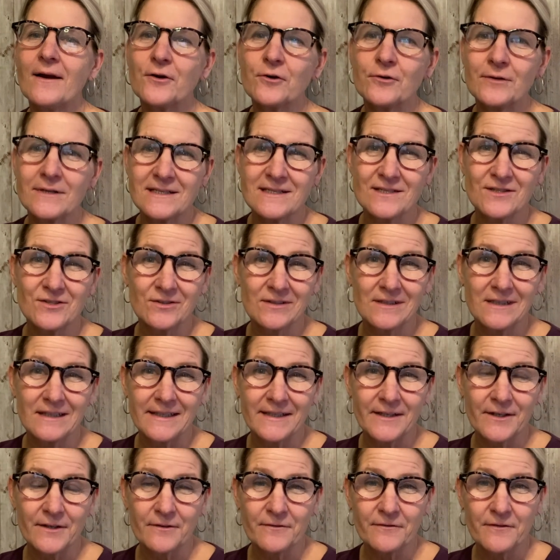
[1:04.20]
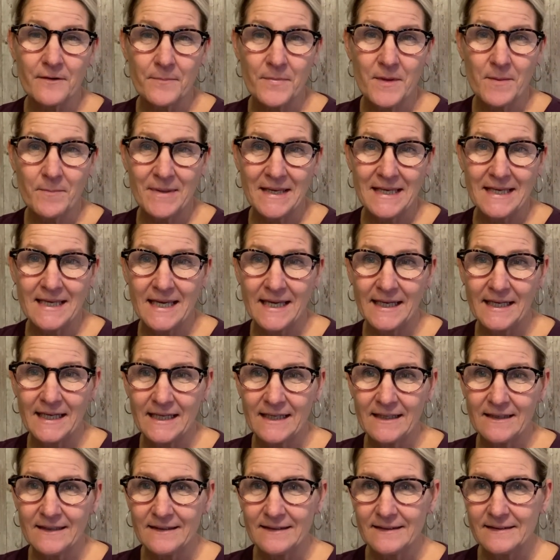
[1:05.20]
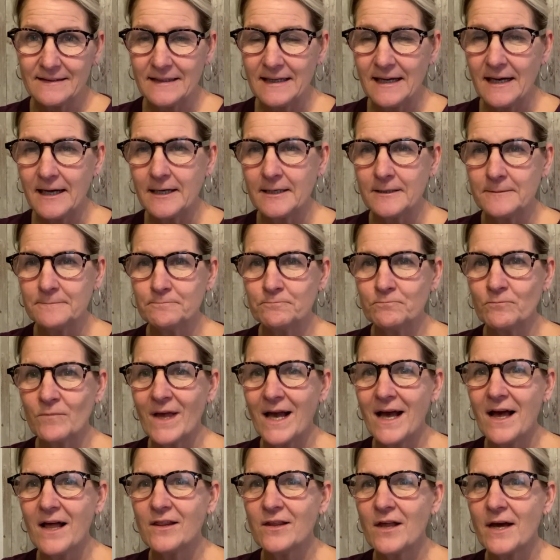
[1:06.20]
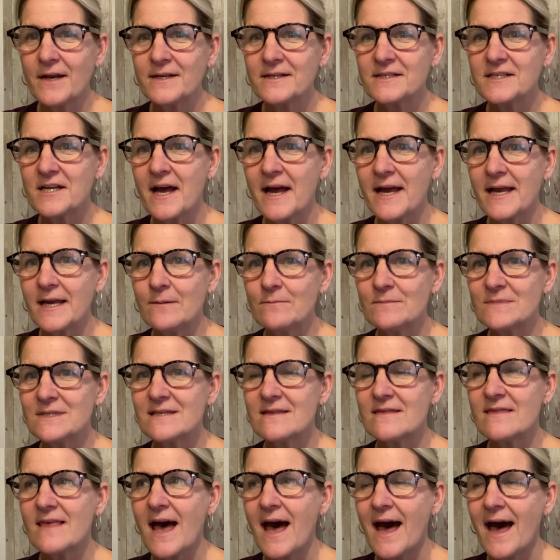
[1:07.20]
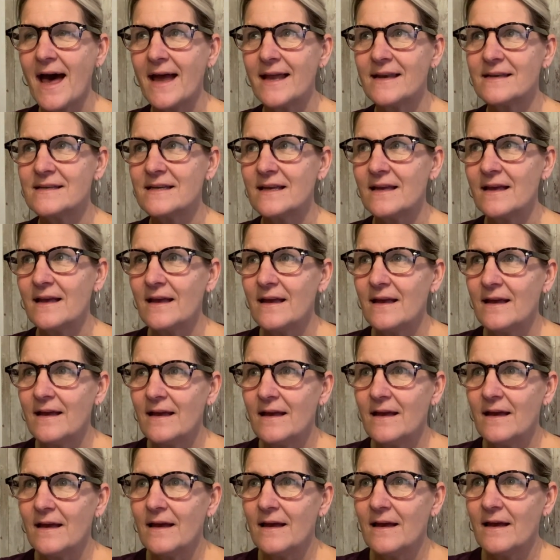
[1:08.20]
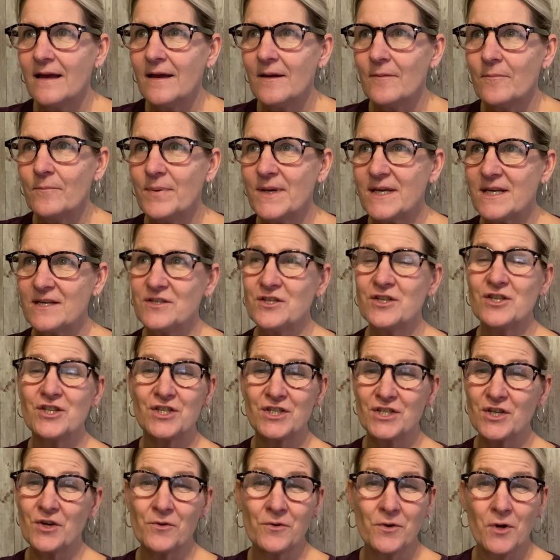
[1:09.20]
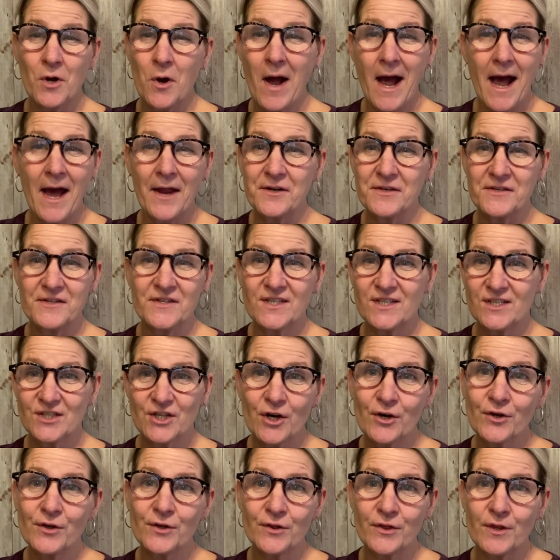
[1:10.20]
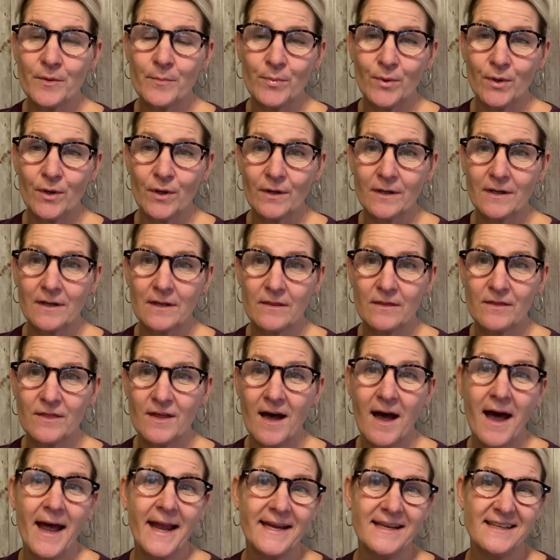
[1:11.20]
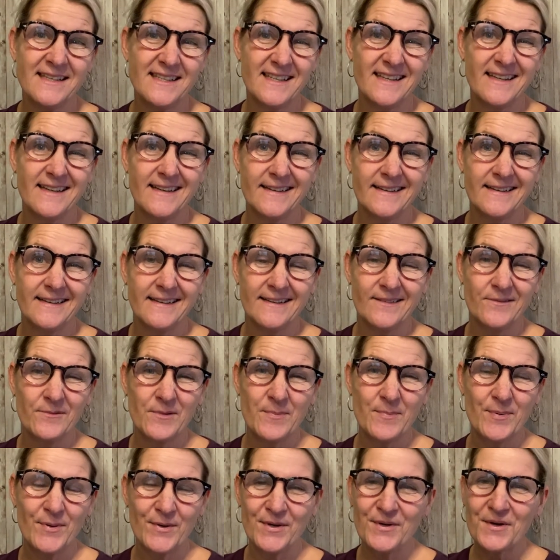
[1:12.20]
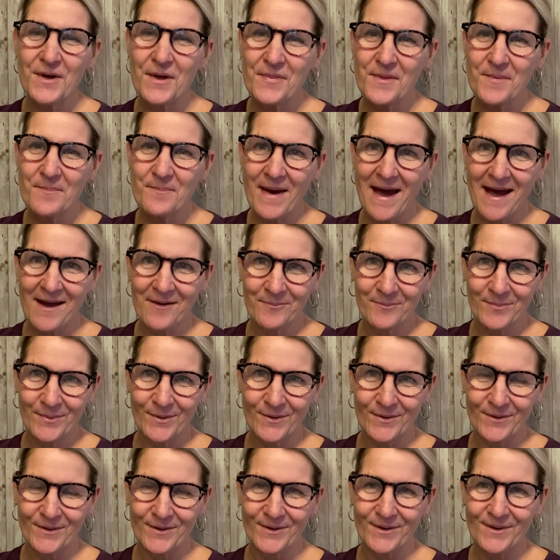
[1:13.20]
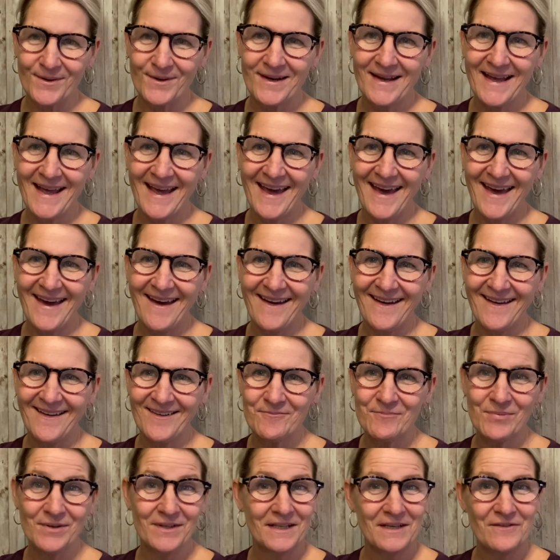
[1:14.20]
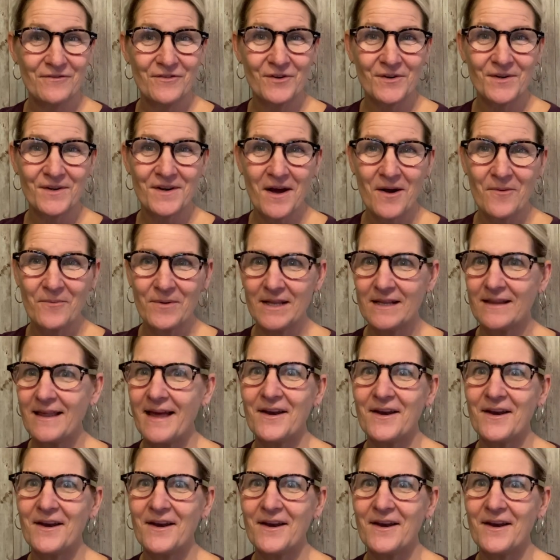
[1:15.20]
crystal clear from the beginning, a lot of times that because you just don't know how to start the book, the idea, we put it on the back burner, and believe it or not, we